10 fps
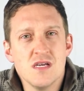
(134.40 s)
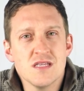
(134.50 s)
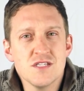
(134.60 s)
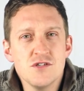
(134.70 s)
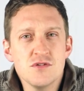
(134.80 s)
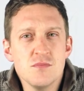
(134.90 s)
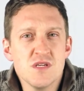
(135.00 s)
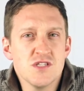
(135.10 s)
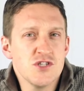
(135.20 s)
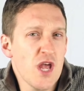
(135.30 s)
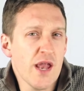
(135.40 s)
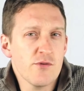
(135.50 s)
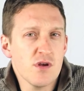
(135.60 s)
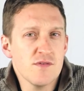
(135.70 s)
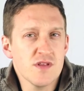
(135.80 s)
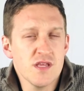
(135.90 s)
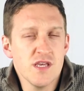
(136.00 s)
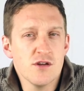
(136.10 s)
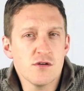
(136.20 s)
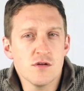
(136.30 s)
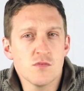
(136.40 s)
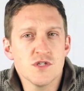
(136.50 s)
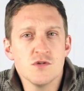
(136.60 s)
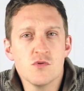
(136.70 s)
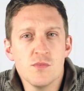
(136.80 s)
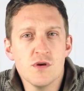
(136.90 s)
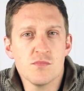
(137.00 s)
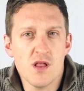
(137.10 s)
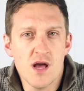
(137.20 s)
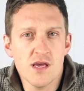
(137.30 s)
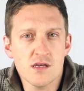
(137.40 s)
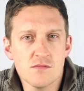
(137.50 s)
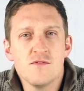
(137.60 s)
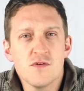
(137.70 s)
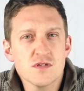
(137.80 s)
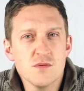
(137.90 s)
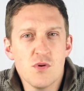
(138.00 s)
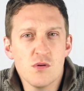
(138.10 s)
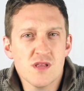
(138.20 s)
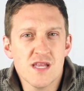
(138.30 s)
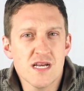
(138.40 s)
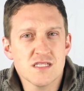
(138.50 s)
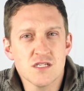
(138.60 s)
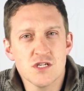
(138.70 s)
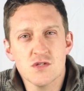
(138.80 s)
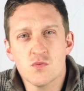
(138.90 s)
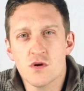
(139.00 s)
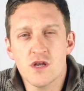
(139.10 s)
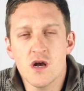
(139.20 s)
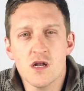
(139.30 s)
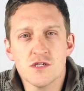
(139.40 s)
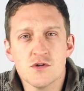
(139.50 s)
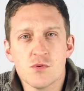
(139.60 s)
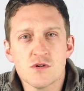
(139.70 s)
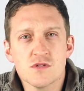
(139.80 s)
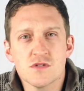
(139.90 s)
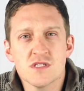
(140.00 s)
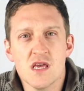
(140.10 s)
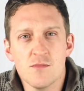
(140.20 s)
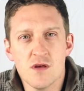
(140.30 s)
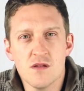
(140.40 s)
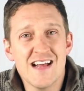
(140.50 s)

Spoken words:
This usually means January of the year in which you will be applying. The first component that I suggest working on is your personal statement.